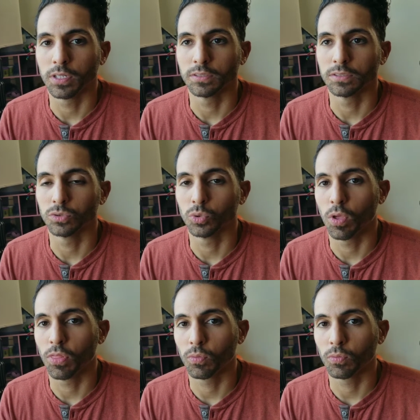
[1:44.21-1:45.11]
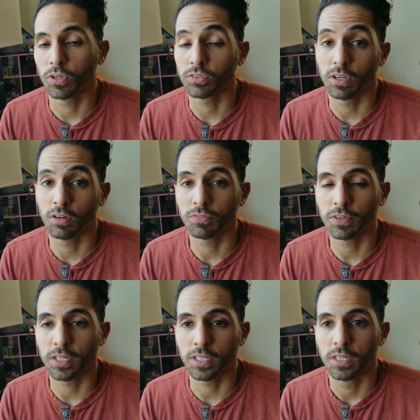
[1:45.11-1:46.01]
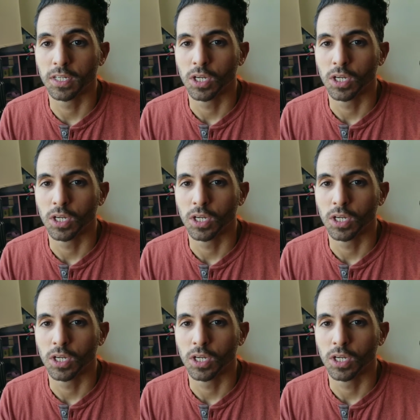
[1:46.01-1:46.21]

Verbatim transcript: in tune with yourself and